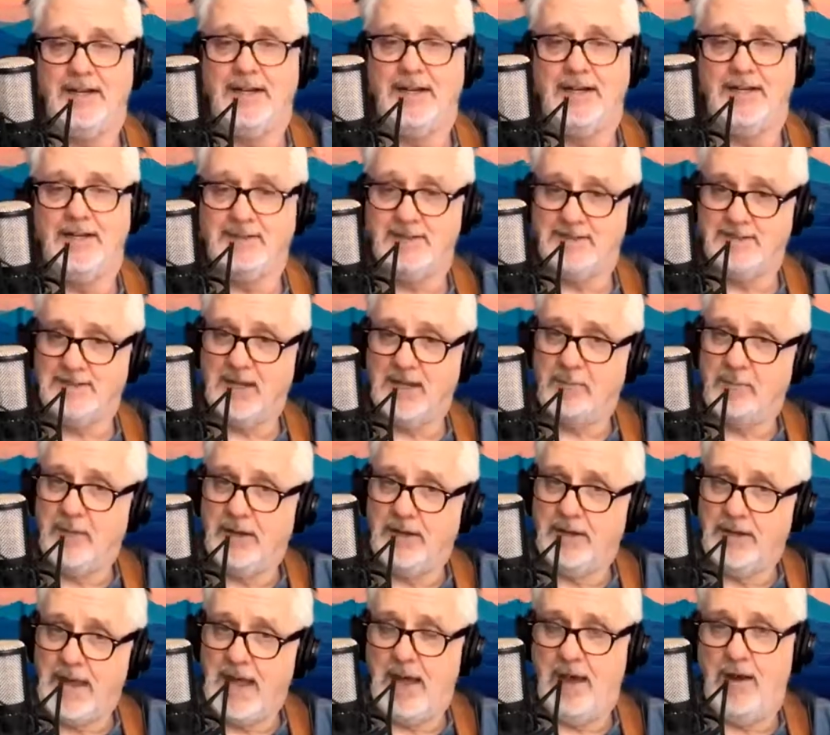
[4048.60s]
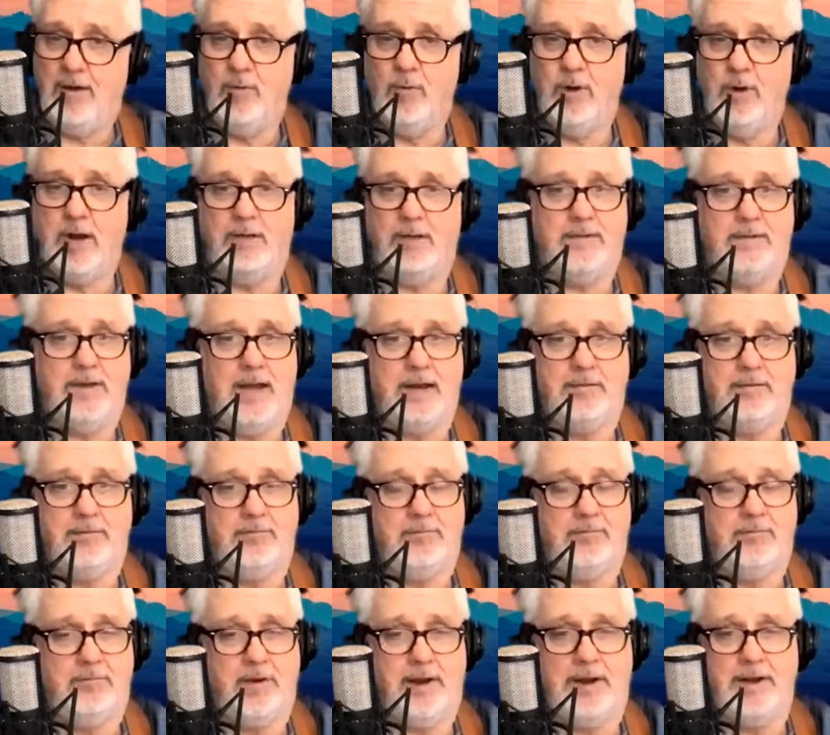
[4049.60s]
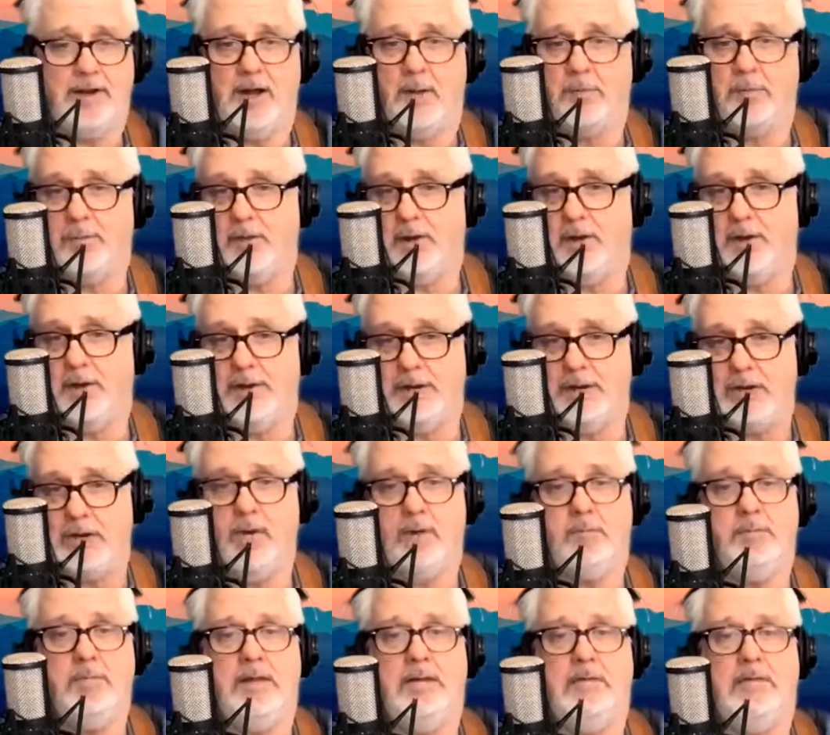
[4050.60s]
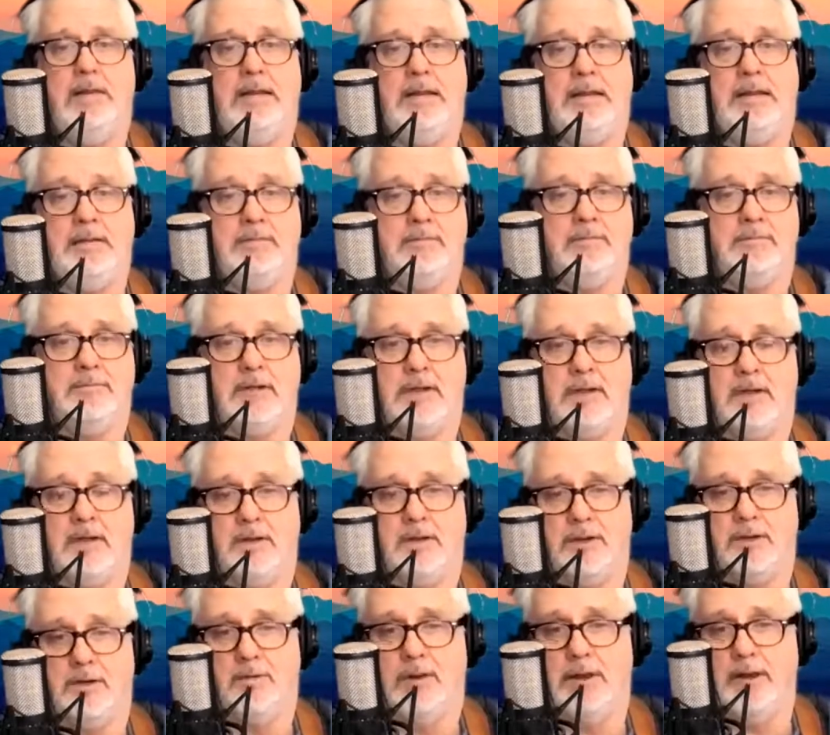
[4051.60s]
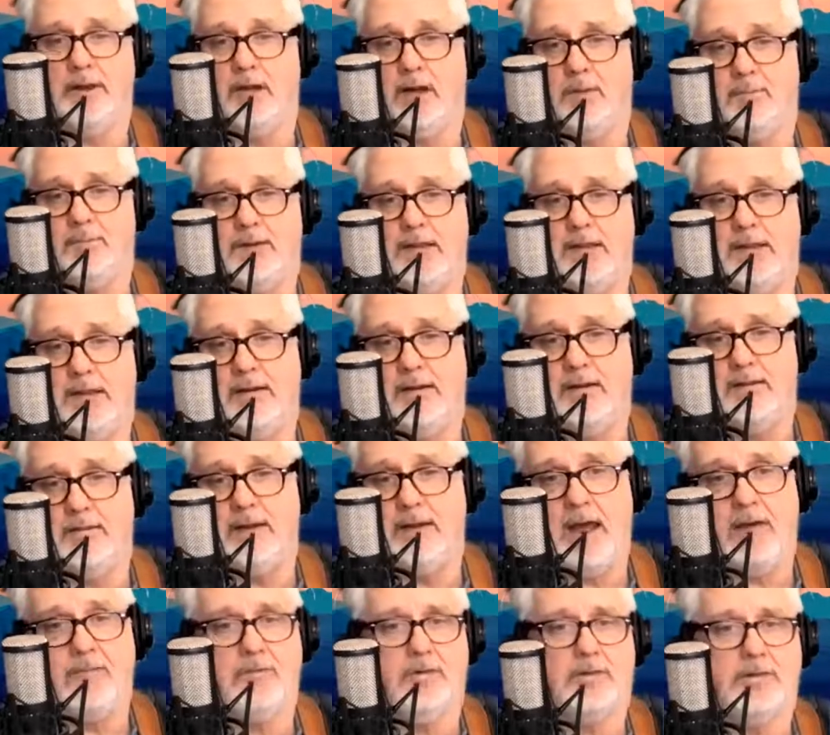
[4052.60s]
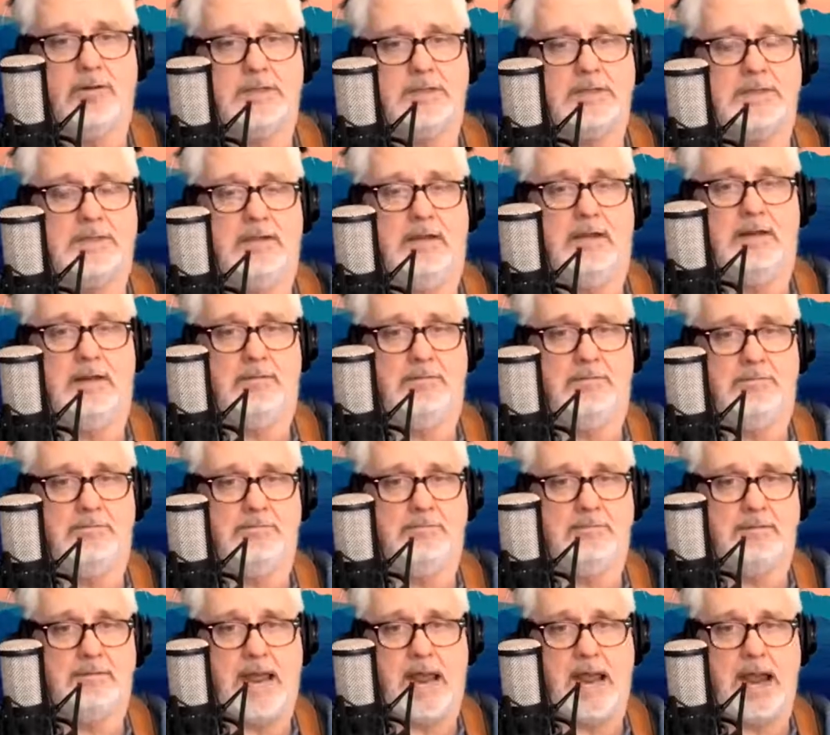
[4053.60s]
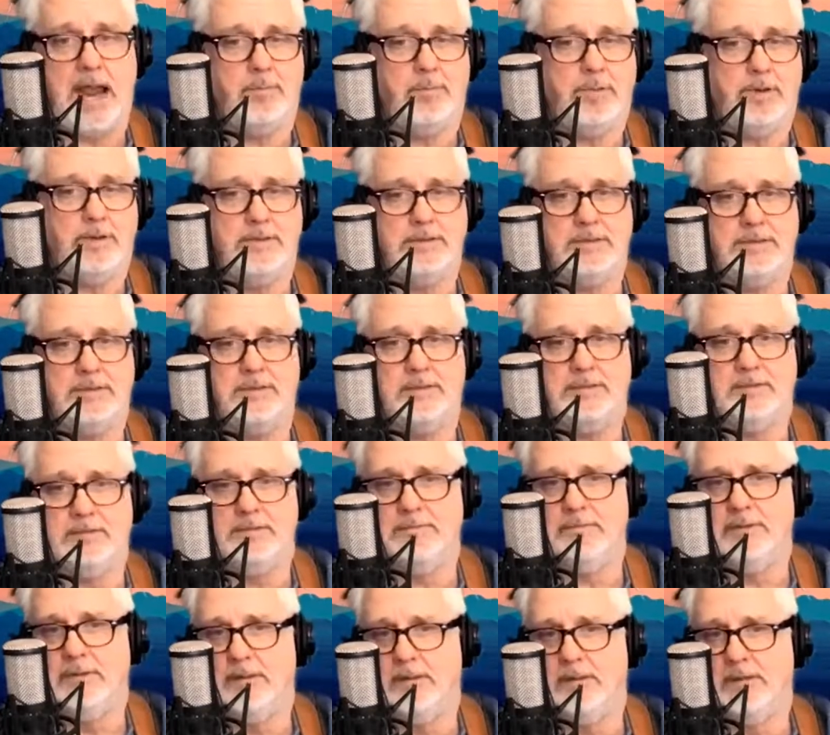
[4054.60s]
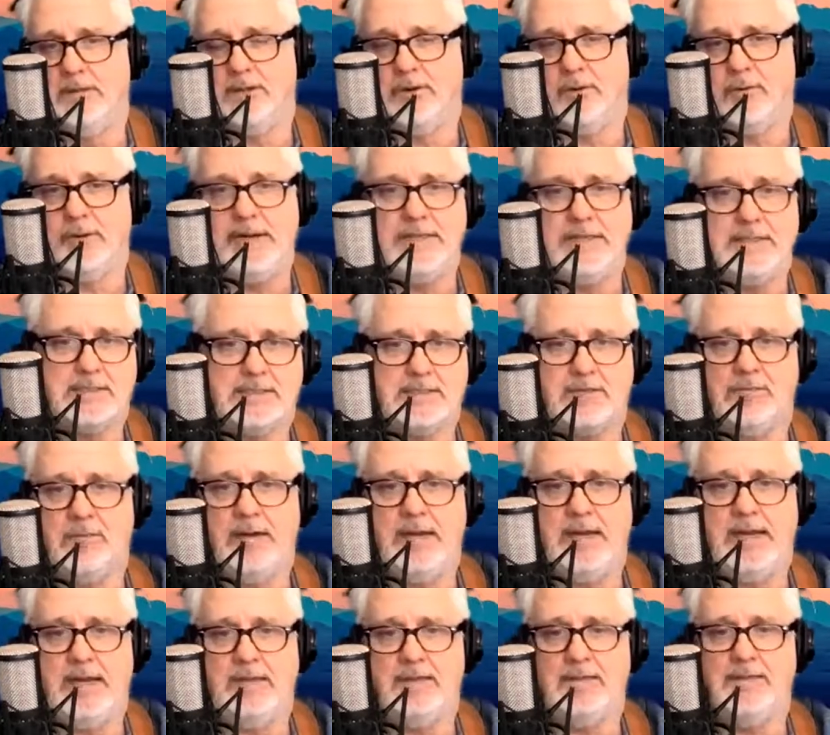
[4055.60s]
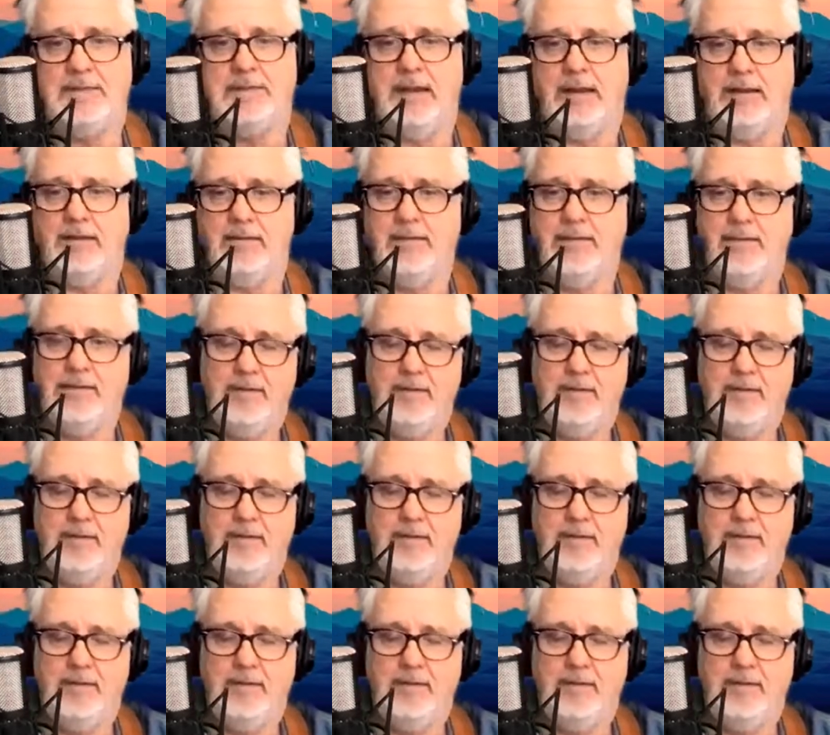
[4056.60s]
to something now where I've got great upgraded equipment and great updated networks and cameras and green screens, and